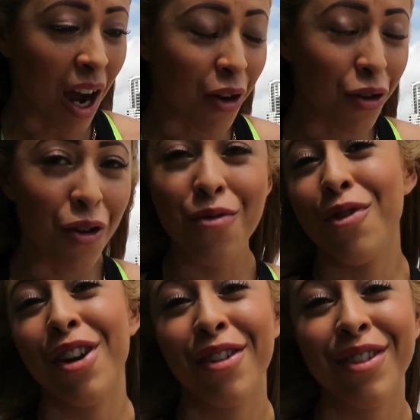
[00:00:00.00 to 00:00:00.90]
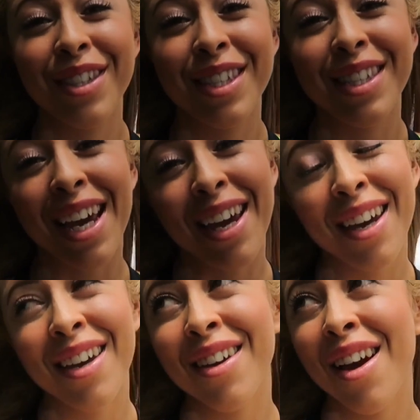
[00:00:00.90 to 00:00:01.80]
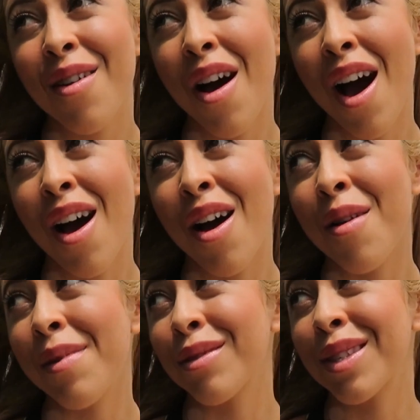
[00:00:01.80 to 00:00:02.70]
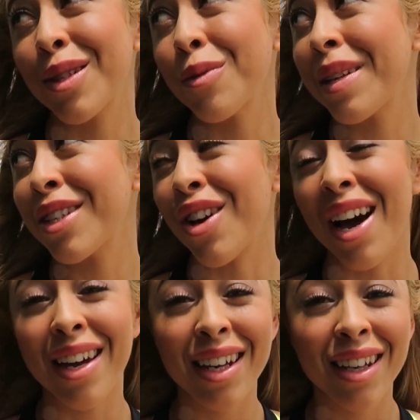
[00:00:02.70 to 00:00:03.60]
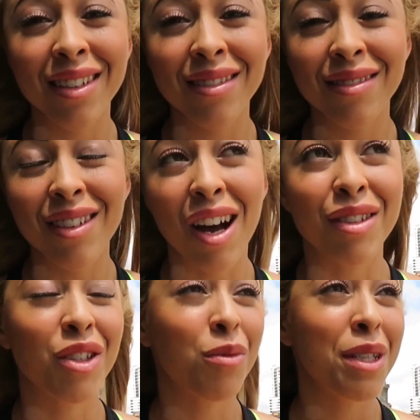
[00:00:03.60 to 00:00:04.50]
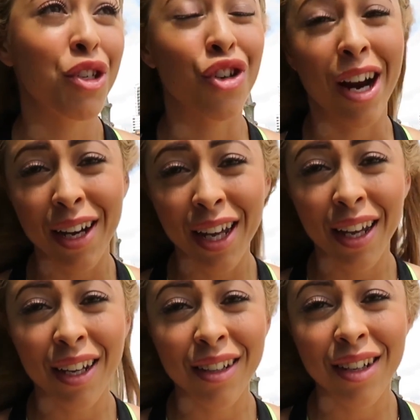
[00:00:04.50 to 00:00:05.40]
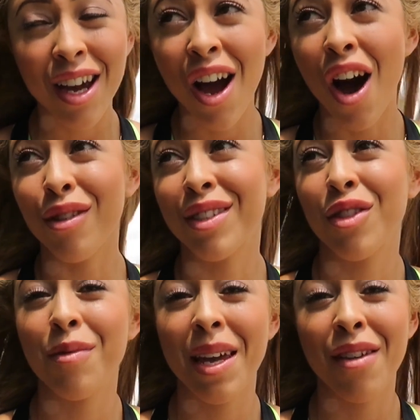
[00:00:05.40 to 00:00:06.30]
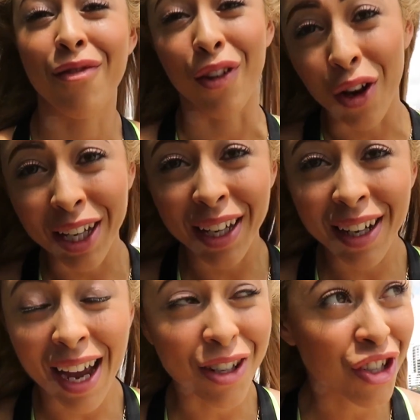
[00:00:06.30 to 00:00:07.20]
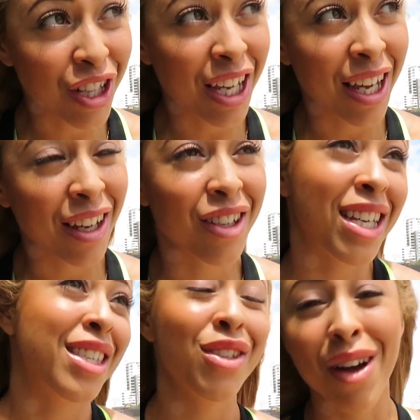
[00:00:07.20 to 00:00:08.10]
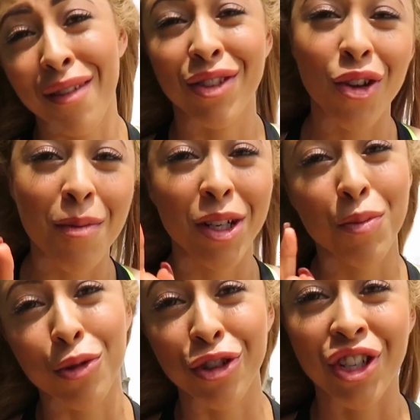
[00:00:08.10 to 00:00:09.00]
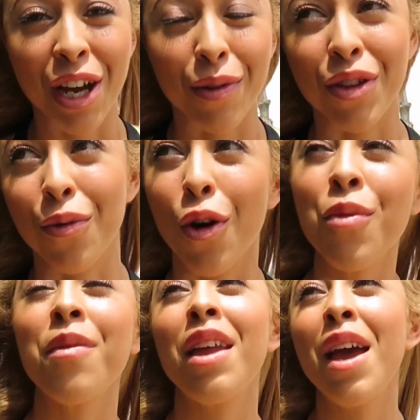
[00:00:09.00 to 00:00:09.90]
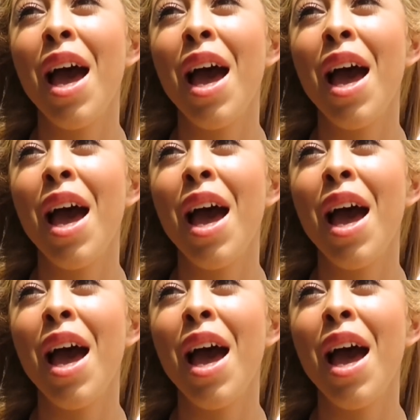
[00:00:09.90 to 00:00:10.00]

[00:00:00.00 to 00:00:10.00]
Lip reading: I don't know what else to say. I'll still be dieting, I'll still be training, I'll still be vlogging actually, because I still have so much more to share with you all.